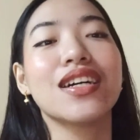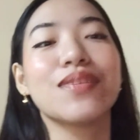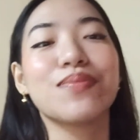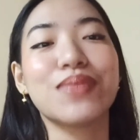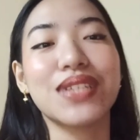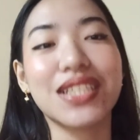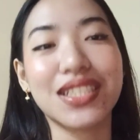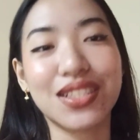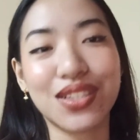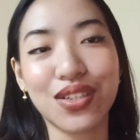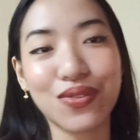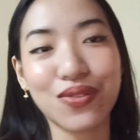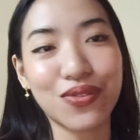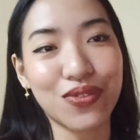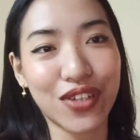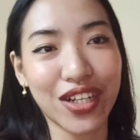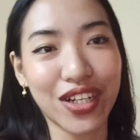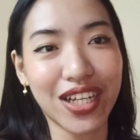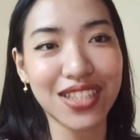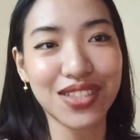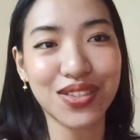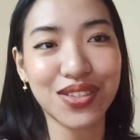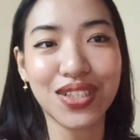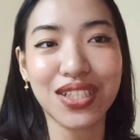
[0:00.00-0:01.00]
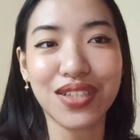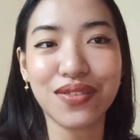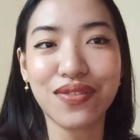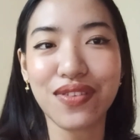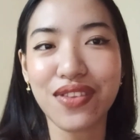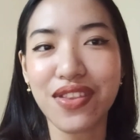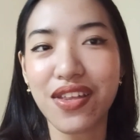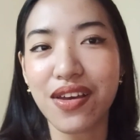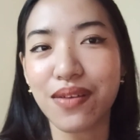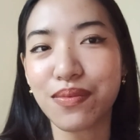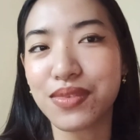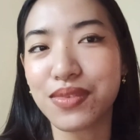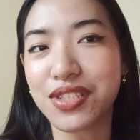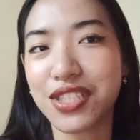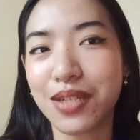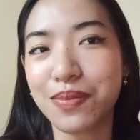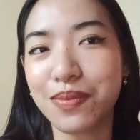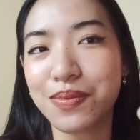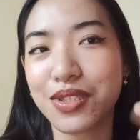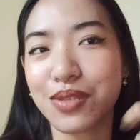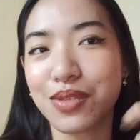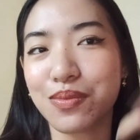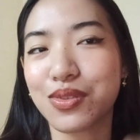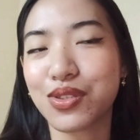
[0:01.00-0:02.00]
Please don't forget to leave a thumbs
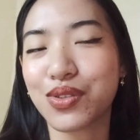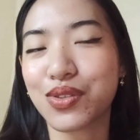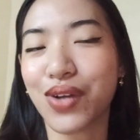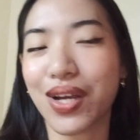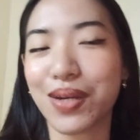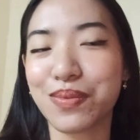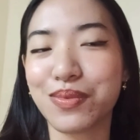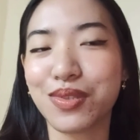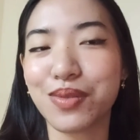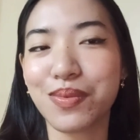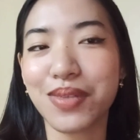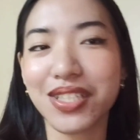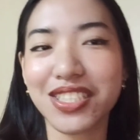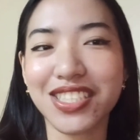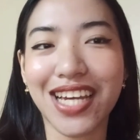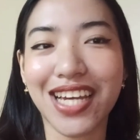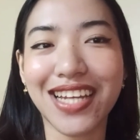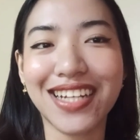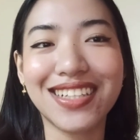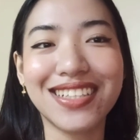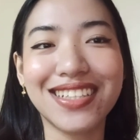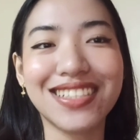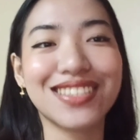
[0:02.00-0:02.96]
up, subscribe to my channel,